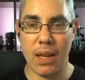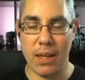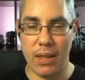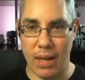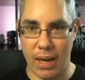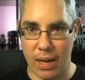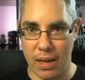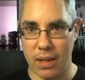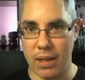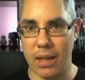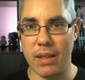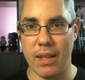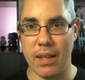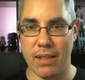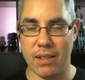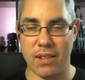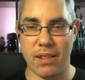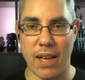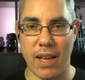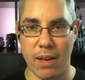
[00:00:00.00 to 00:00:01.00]
do yeah, they? Yeah,
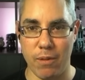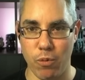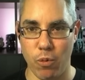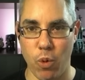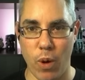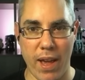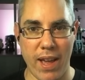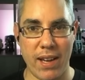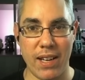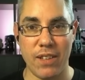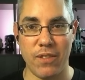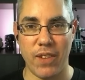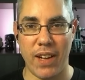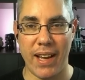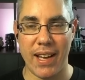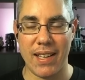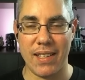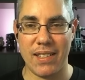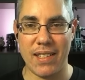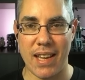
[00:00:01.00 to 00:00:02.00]
that's set way in
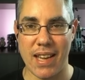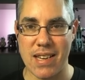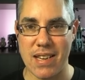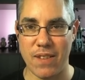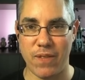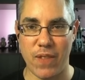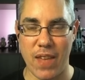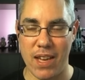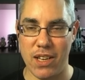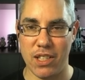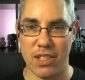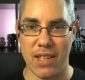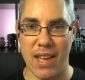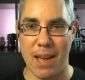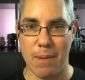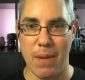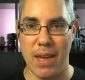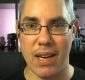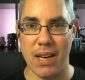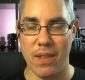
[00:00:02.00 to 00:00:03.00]
advance, and yeah. if they just
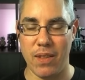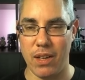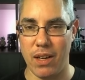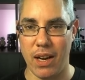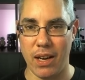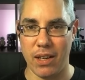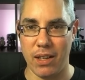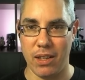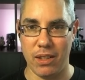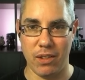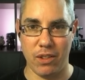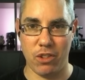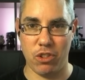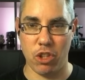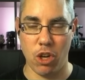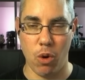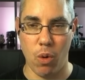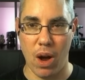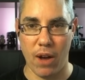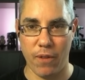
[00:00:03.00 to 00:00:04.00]
can't make it, they're not going to
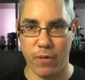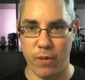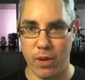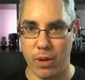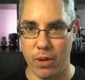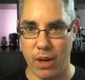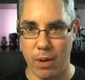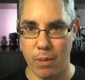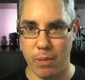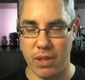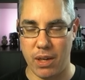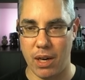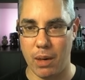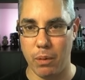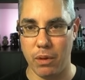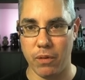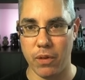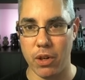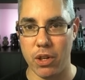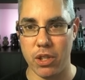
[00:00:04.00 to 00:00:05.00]
show off a, a
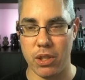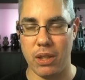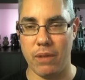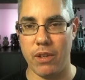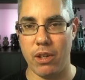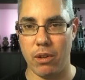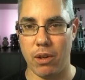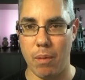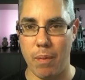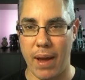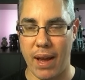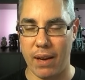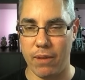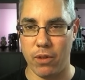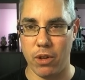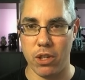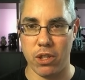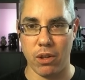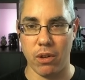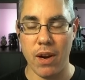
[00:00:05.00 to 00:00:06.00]
terrible version of it or a bad
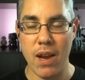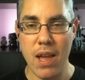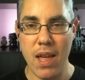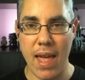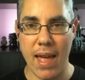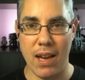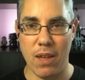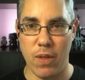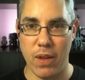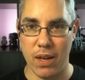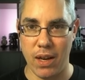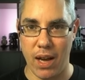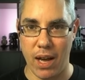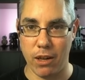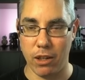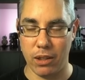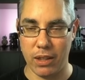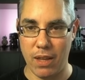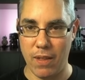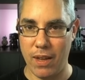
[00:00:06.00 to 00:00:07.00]
version or anything
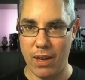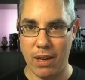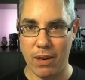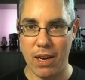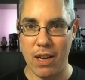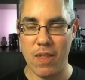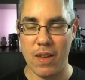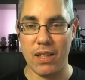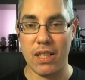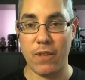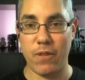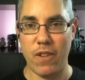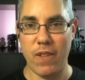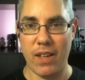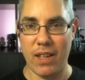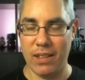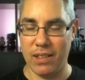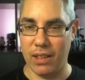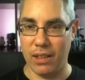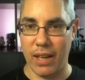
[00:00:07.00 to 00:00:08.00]
utterly anything different
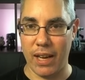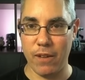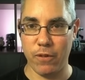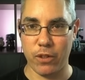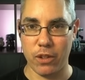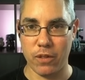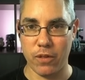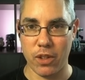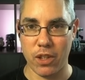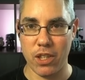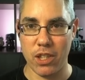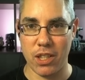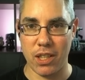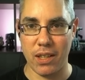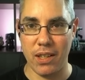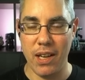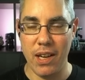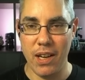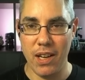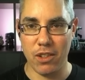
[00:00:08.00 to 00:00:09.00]
than a delightful
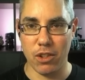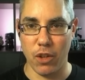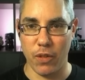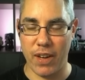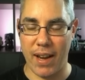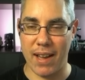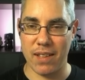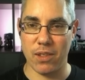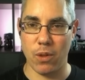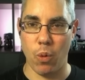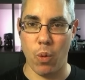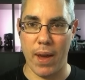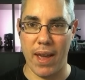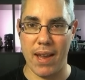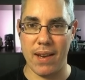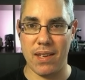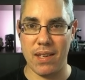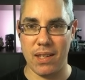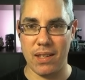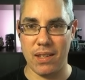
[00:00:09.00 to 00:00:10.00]
version. So if it has to
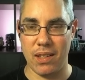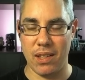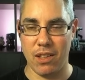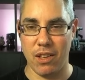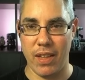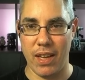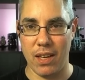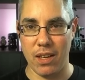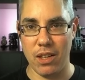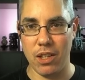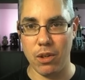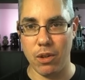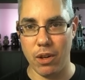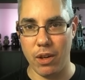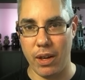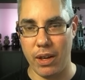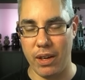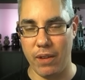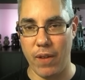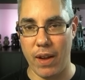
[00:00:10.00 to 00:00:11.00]
wait until they can do
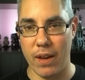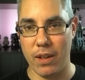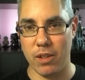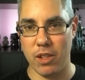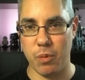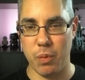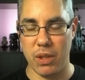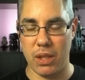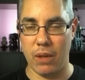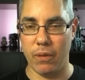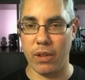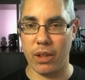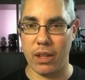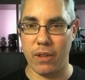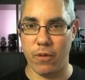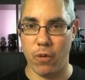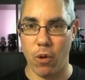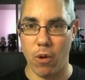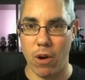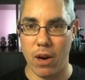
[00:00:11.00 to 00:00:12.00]
a, an event
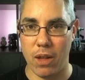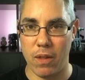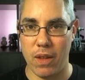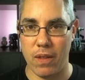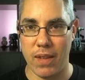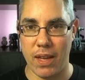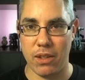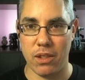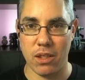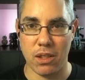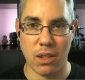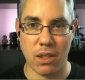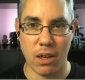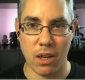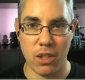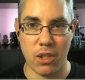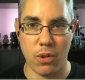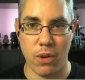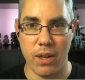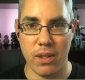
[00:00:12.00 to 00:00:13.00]
specifically for it, I think that's just a
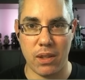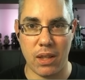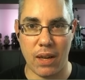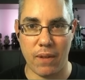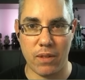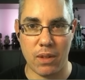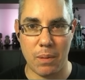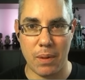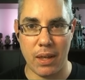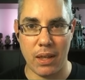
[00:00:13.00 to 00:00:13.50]
hard choice they have to